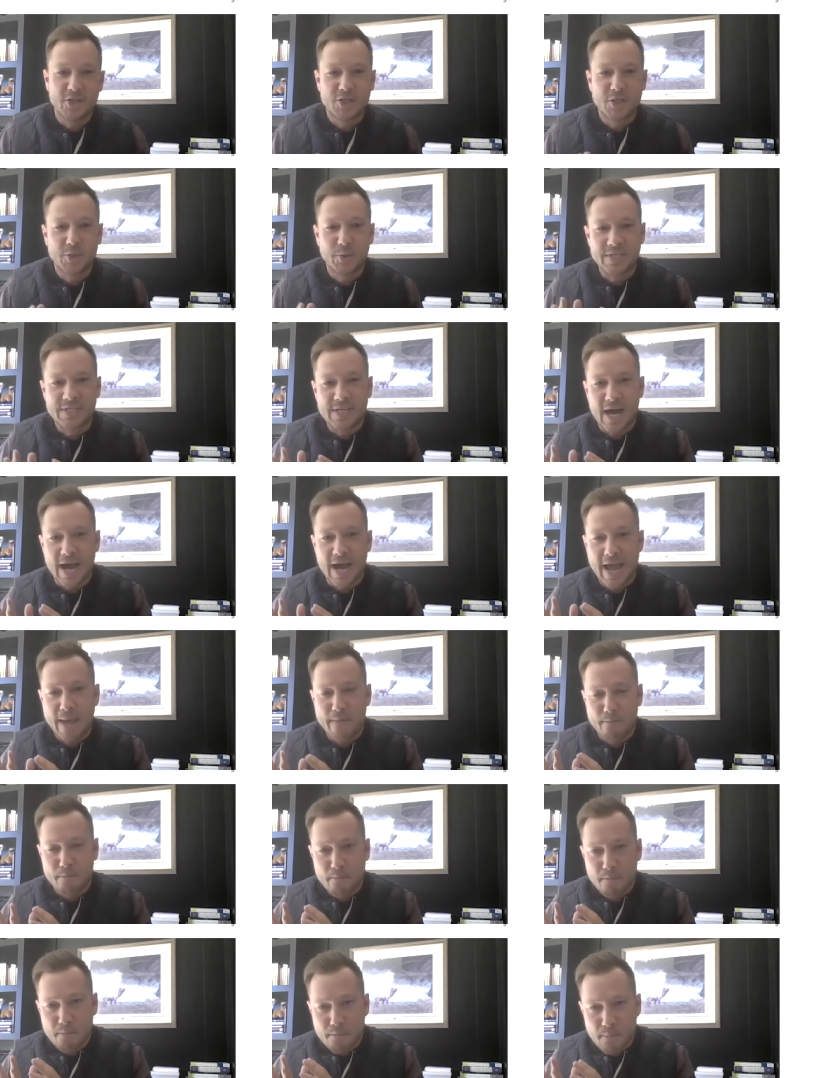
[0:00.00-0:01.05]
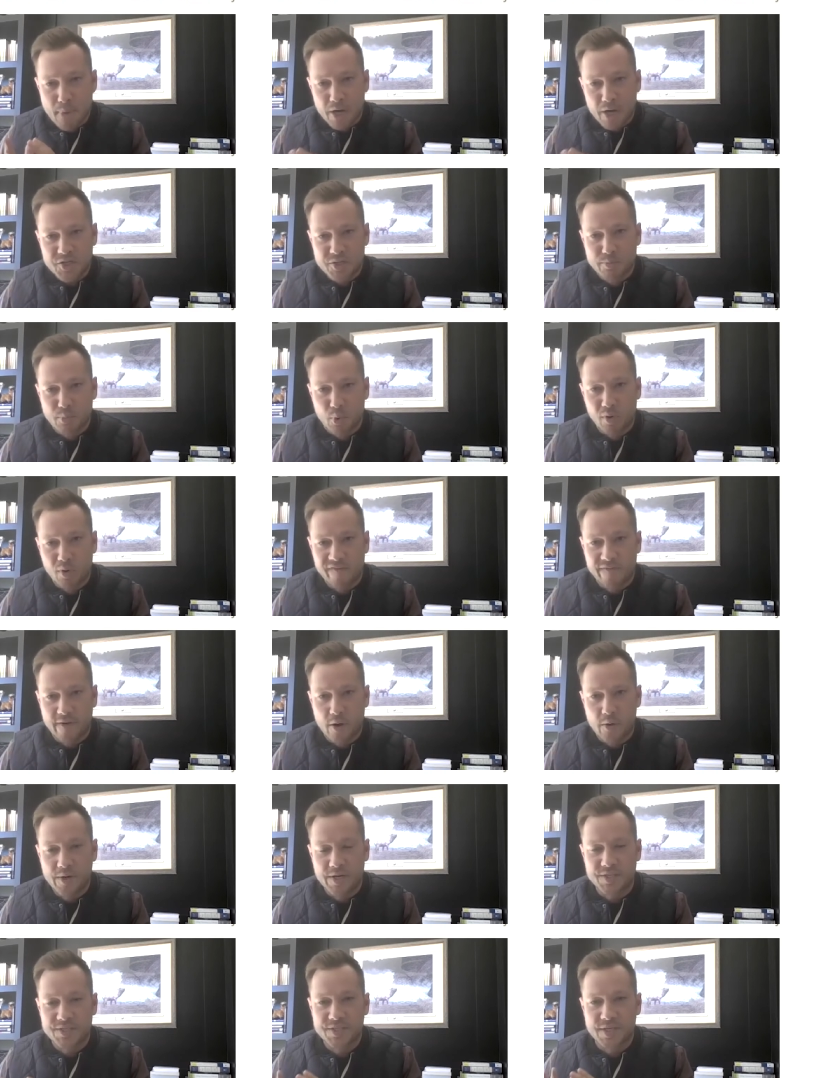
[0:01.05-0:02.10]
to a diet much more
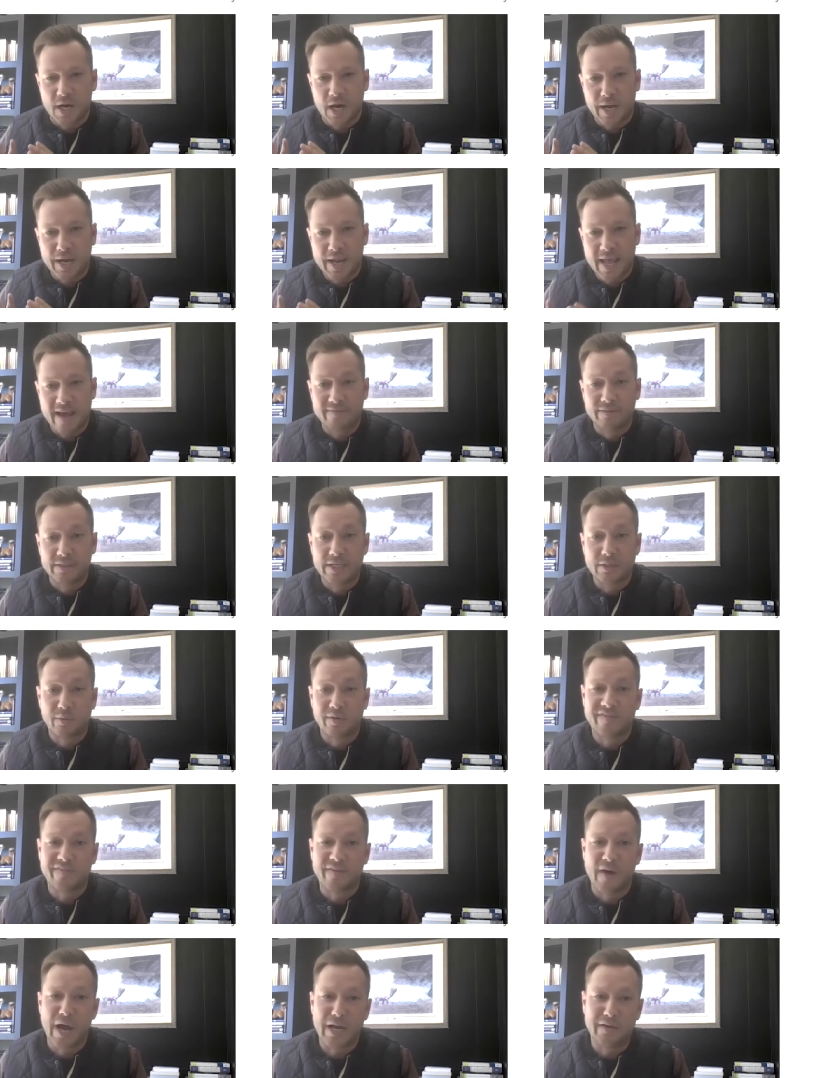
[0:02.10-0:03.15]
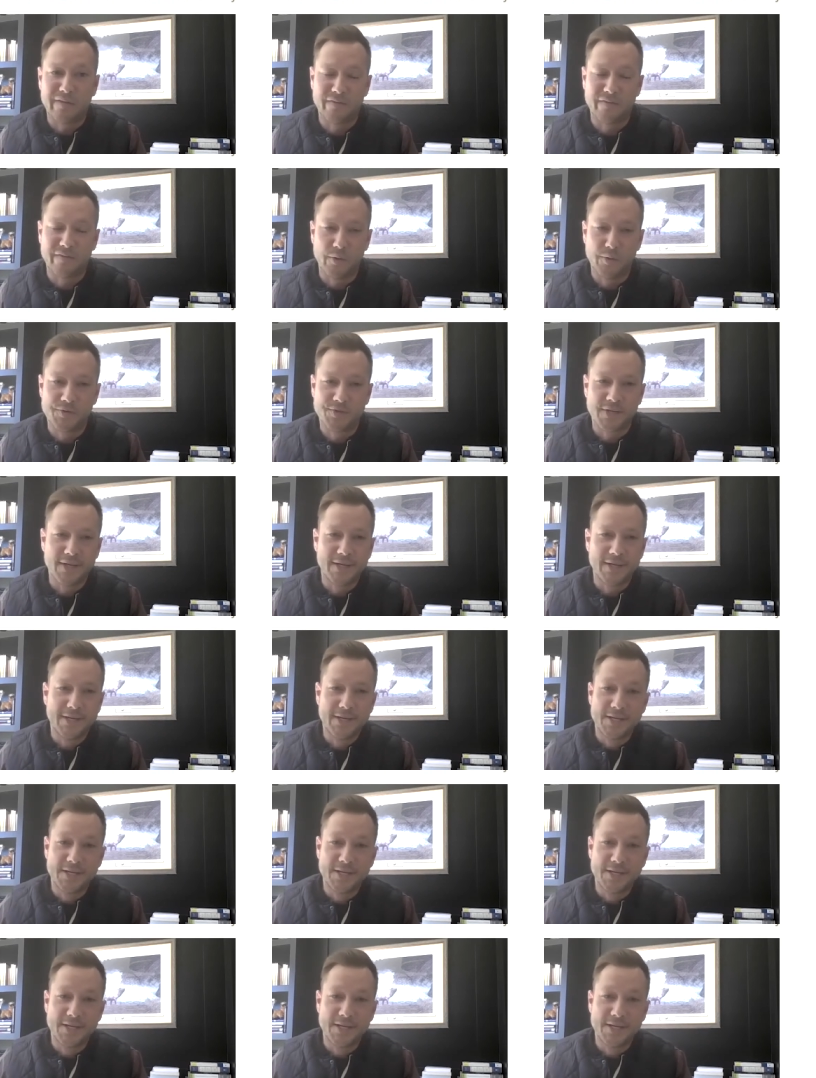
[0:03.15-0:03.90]
focused on heavily refined foods.